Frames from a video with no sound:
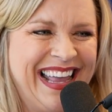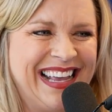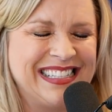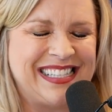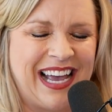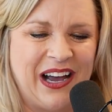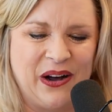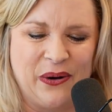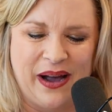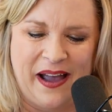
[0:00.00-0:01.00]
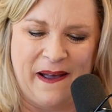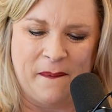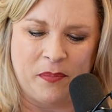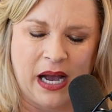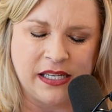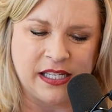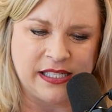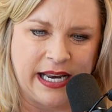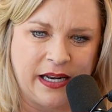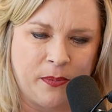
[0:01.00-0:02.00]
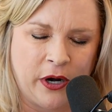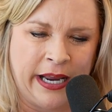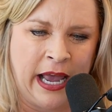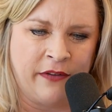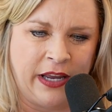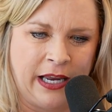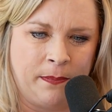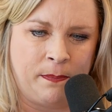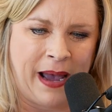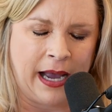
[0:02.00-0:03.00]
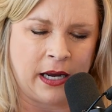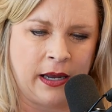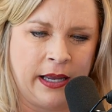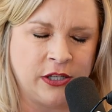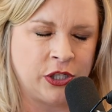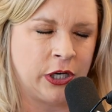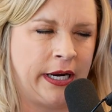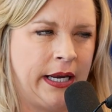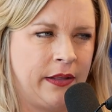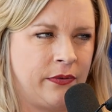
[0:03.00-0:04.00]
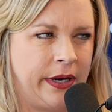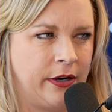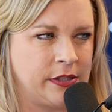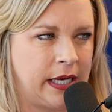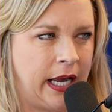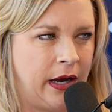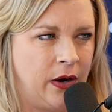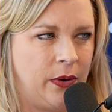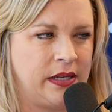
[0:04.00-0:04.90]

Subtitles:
So I sustained a pretty heavy back injury 3 years ago.